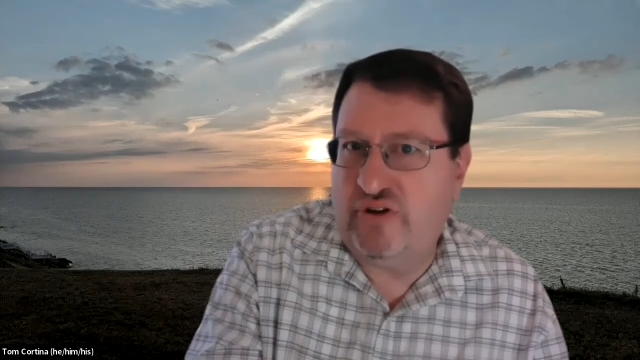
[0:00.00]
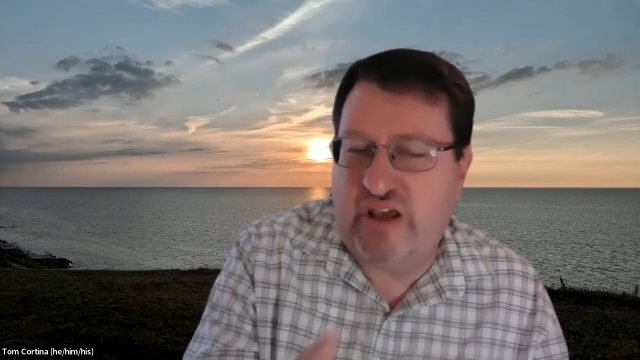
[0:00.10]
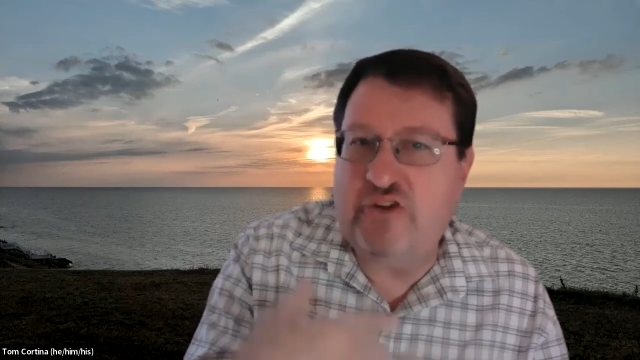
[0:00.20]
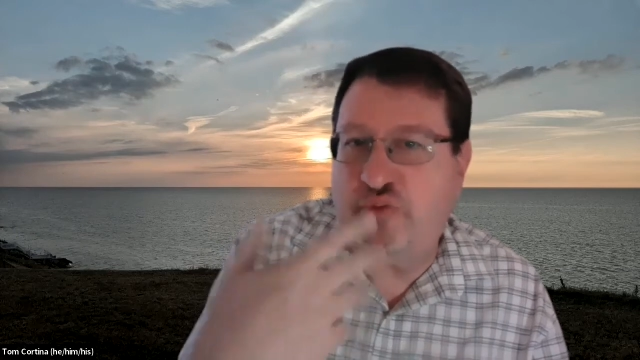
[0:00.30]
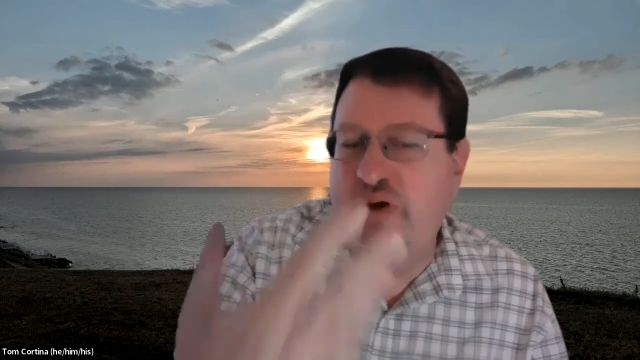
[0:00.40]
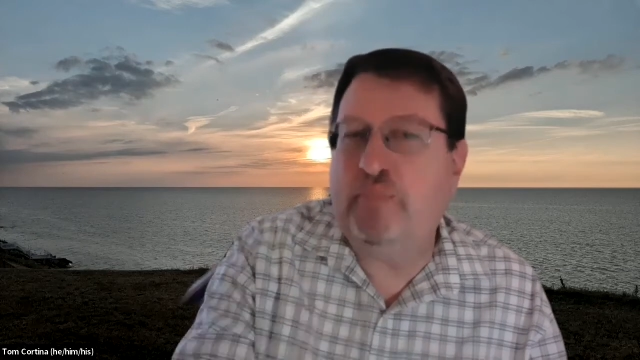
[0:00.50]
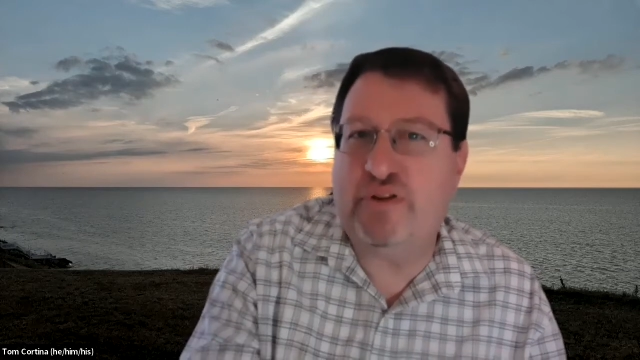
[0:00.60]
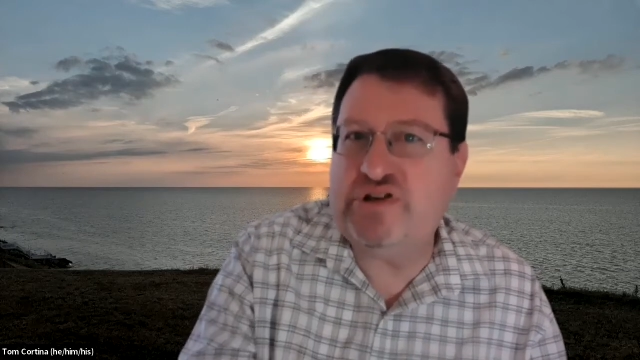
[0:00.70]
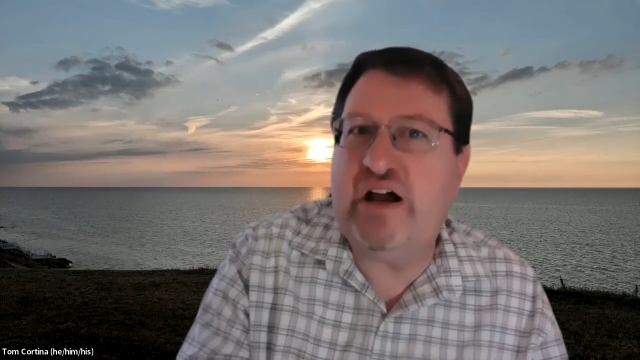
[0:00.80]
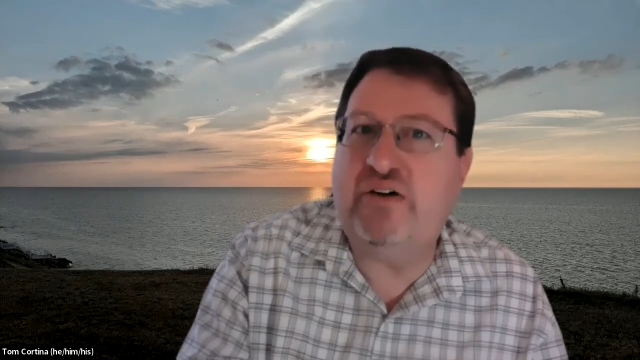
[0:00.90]
yes, we put
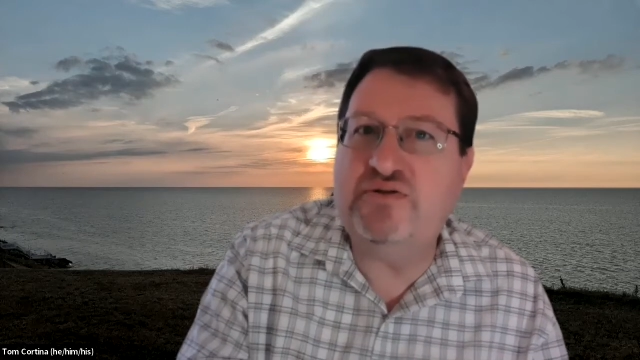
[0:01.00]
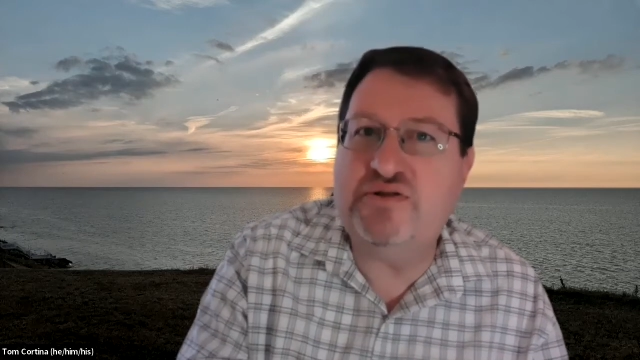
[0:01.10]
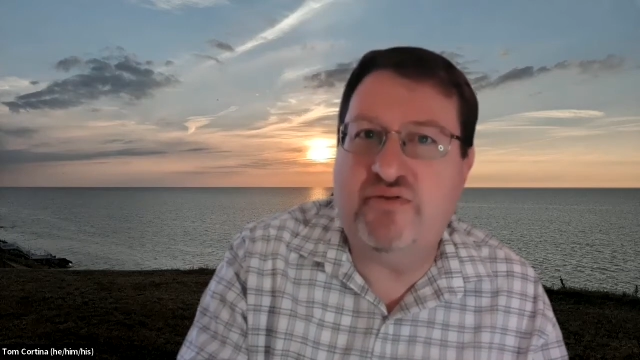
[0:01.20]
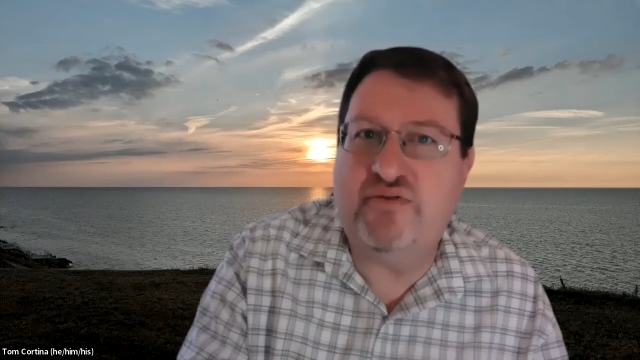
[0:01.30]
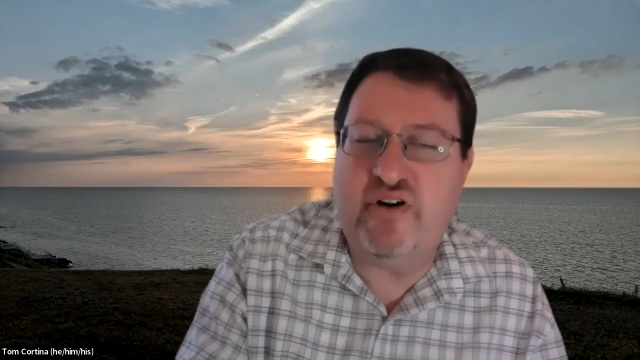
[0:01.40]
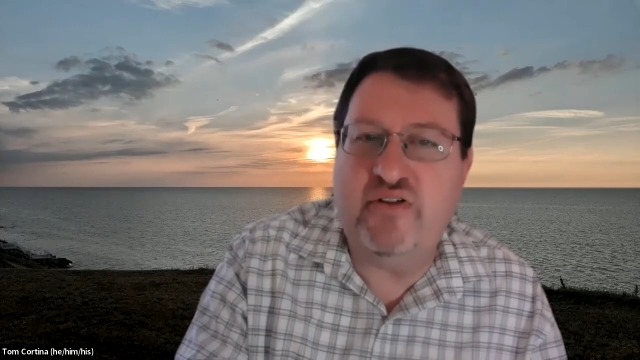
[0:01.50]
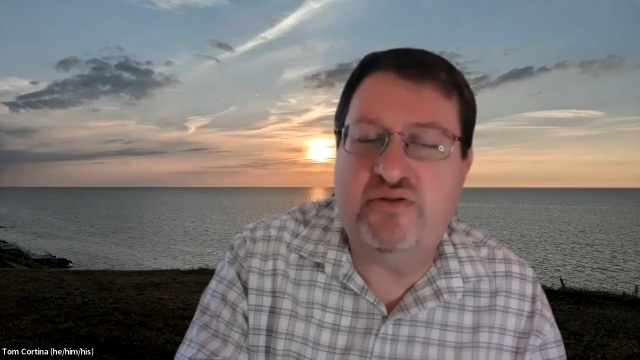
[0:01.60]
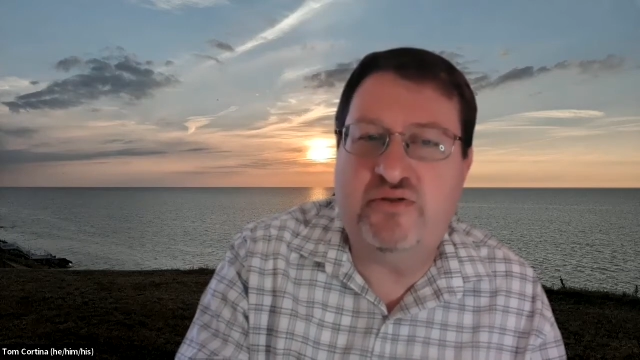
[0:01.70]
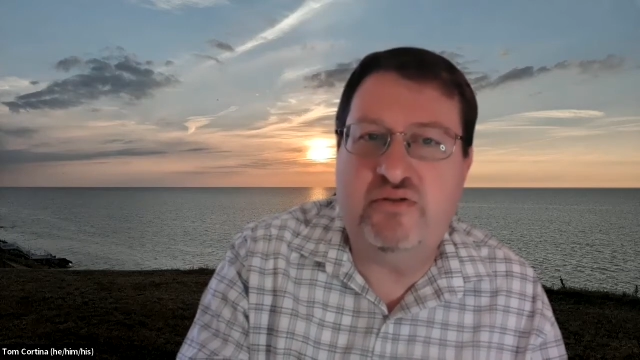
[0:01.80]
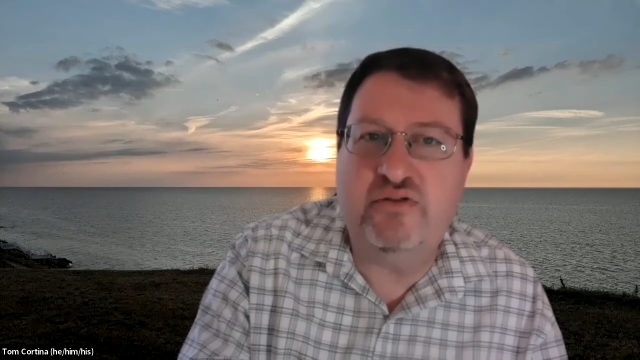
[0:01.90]
the challenges in front of the
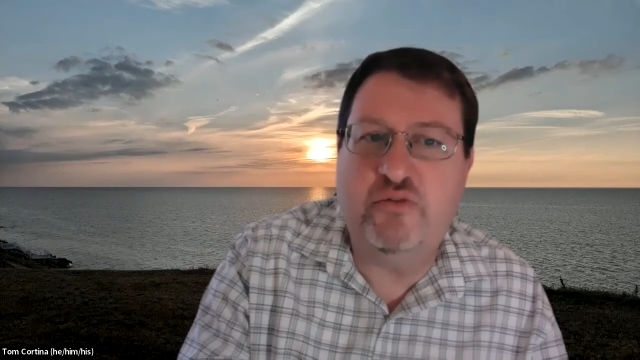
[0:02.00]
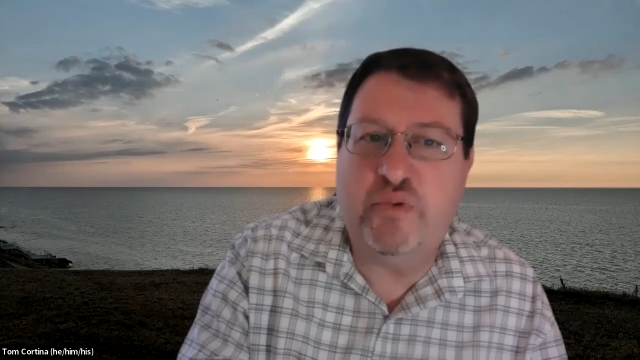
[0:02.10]
students,